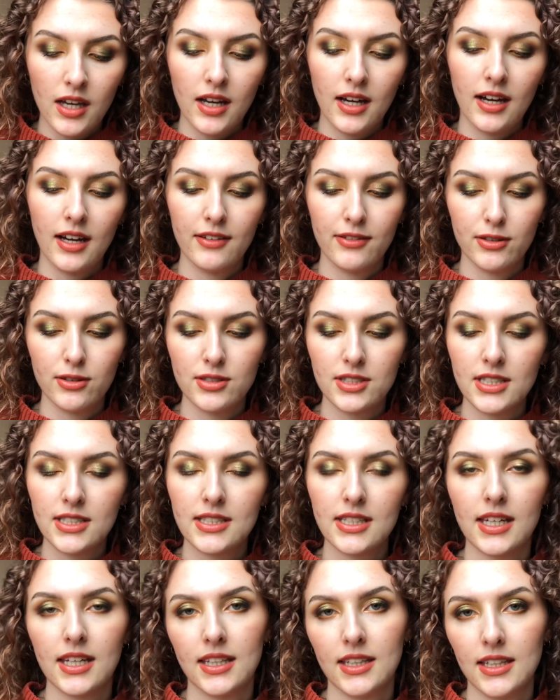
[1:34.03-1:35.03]
I've used this
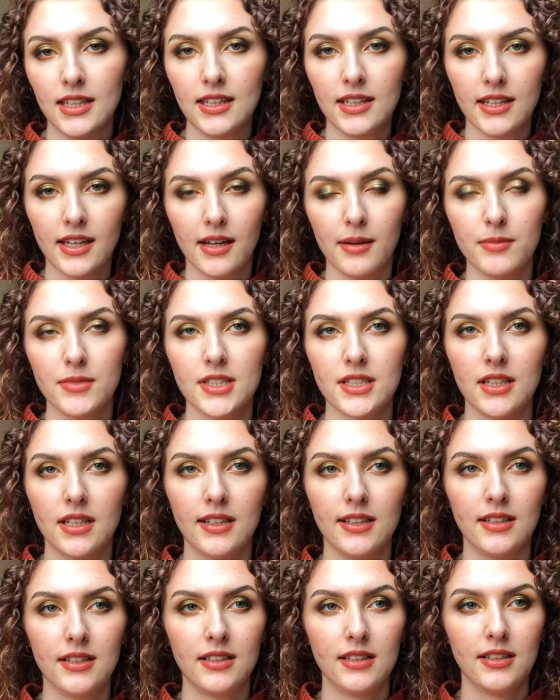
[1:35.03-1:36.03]
18 times.
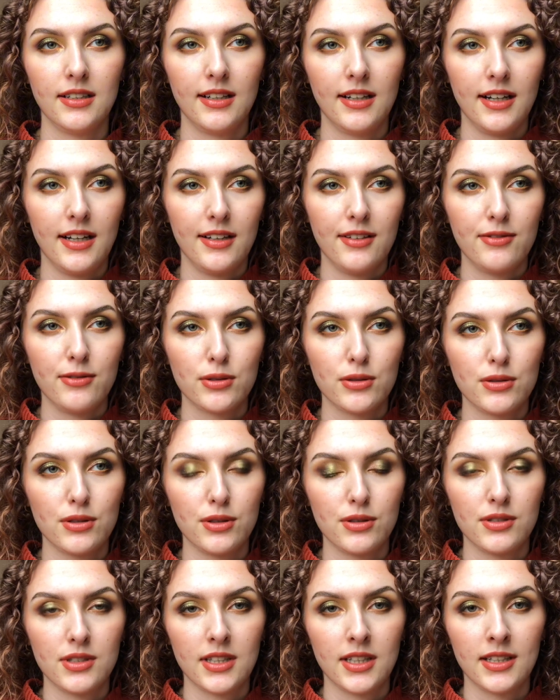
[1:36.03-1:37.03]
I was
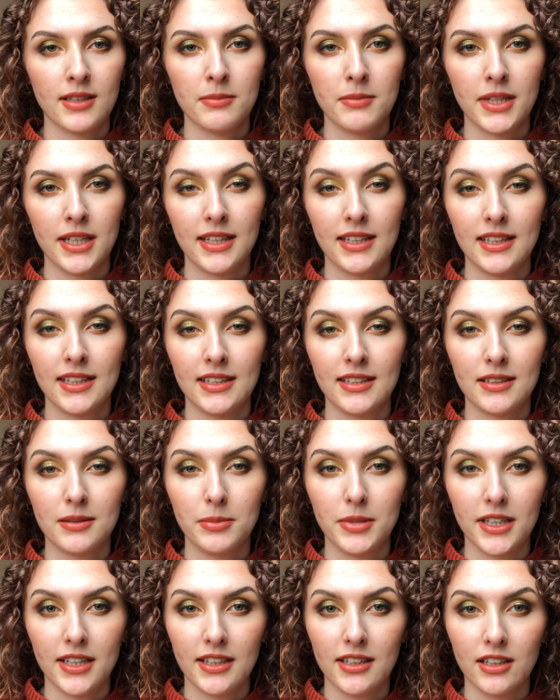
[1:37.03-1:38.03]
using it mainly in the
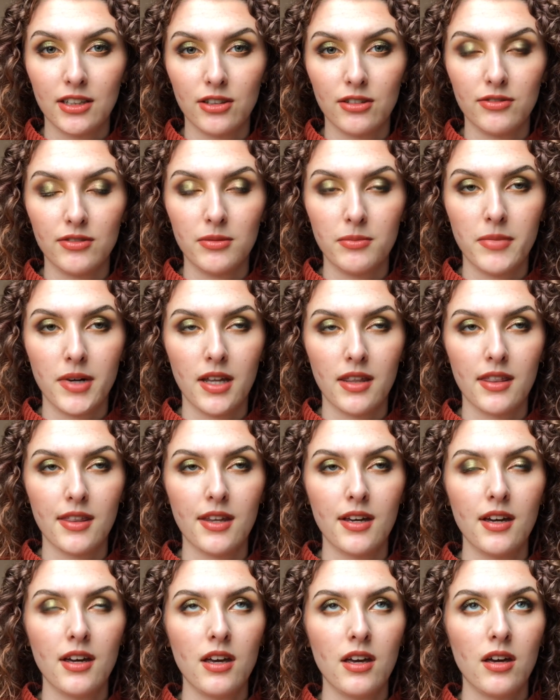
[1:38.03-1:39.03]
beginning of the month
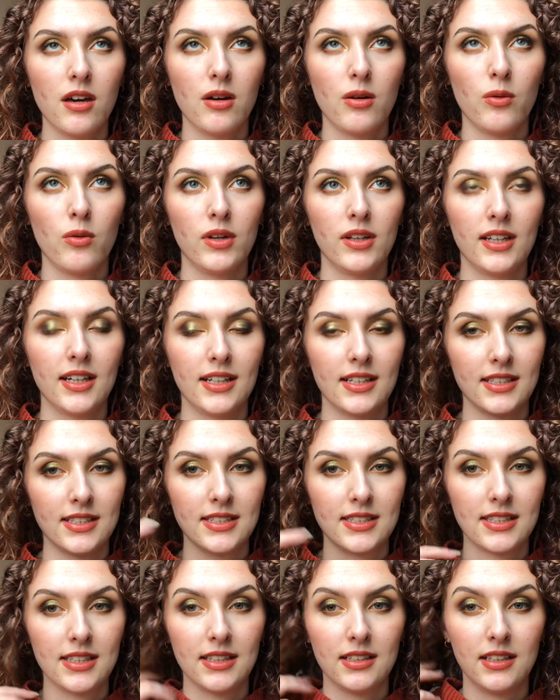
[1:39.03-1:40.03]
when I
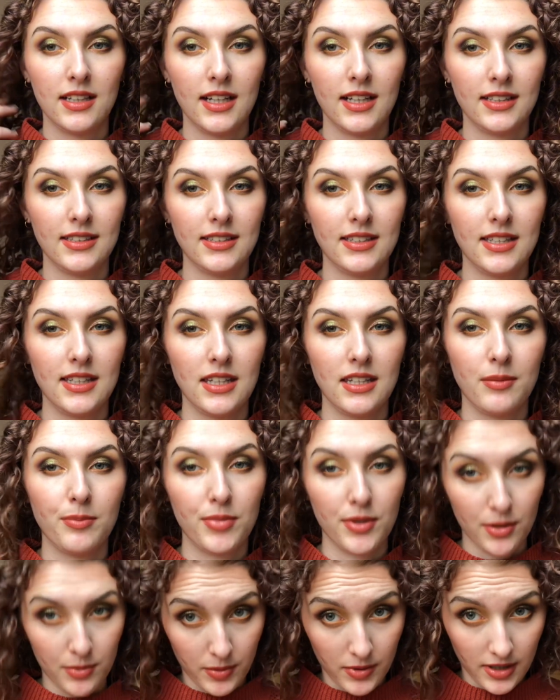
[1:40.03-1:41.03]
still had the
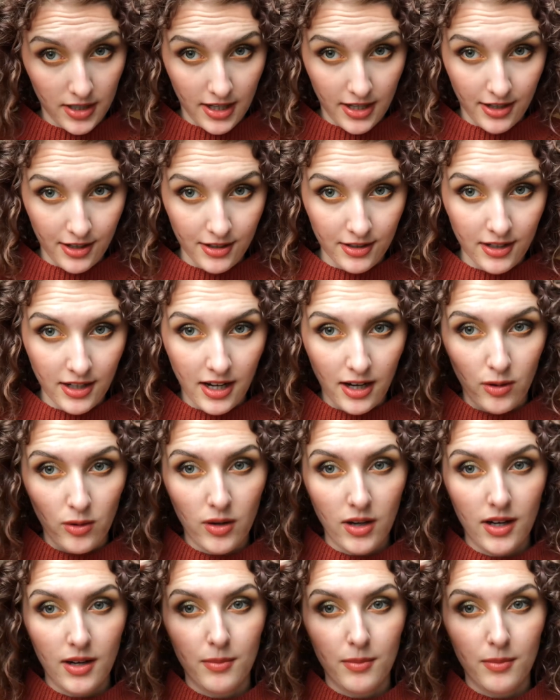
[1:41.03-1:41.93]
purple hair. Now